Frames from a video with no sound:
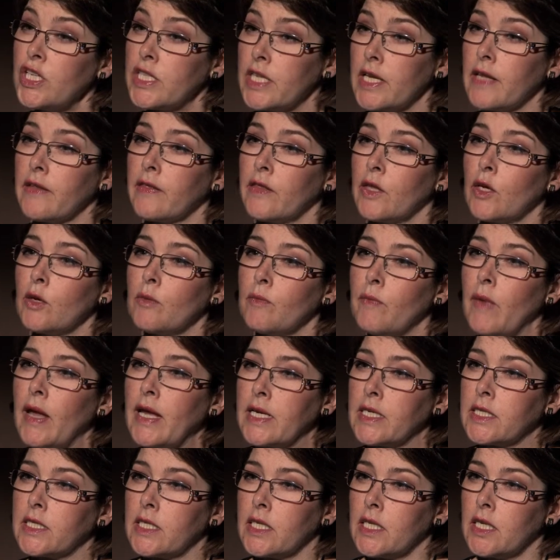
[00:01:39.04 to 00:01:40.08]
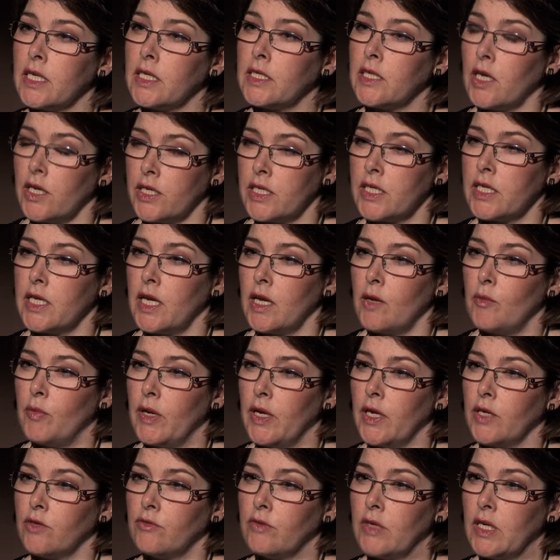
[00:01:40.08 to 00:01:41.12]
is it that makes the Dyson
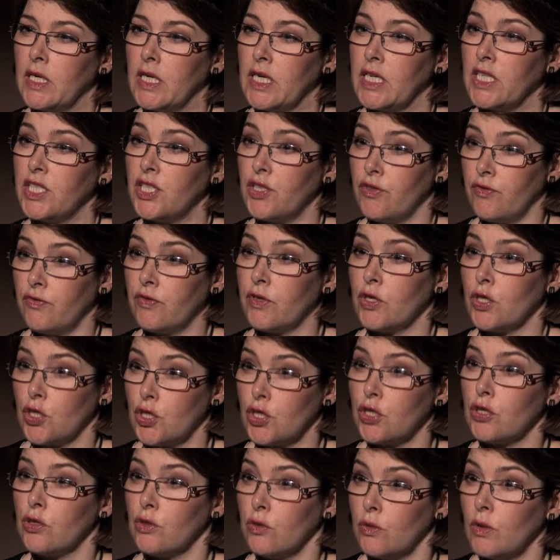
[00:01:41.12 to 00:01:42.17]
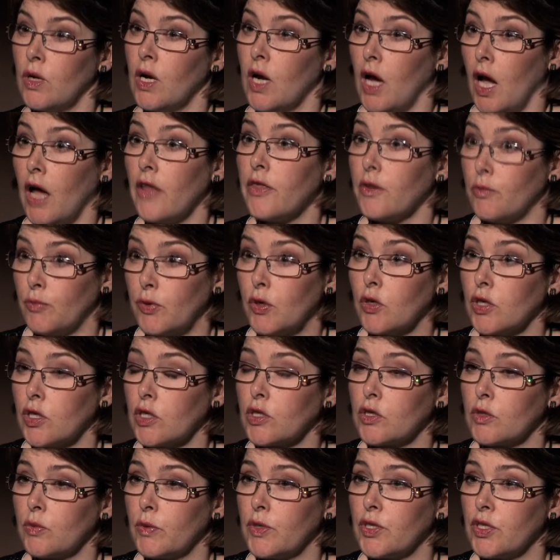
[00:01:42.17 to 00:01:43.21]
Airblade really different to other
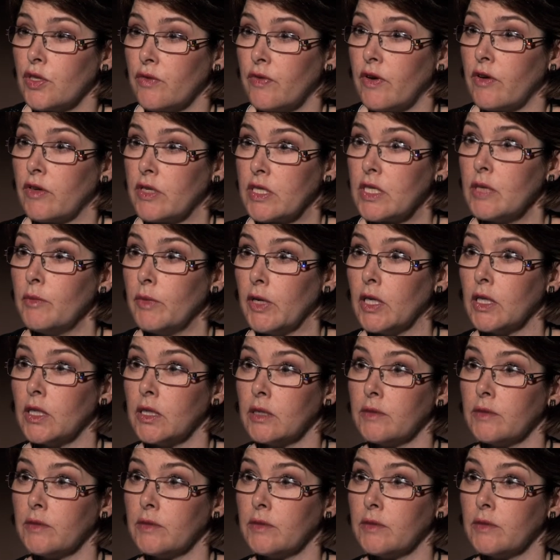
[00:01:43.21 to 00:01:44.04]
products which are very similar?